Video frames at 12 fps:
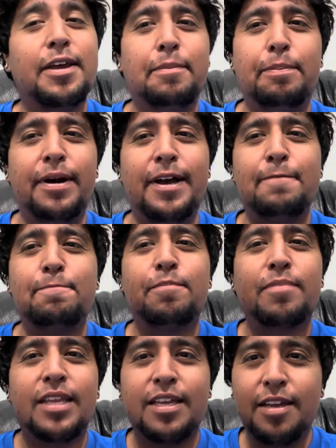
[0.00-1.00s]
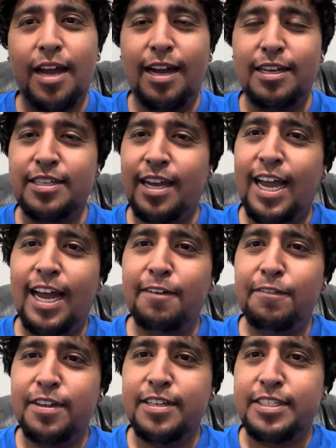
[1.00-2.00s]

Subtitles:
but I have this,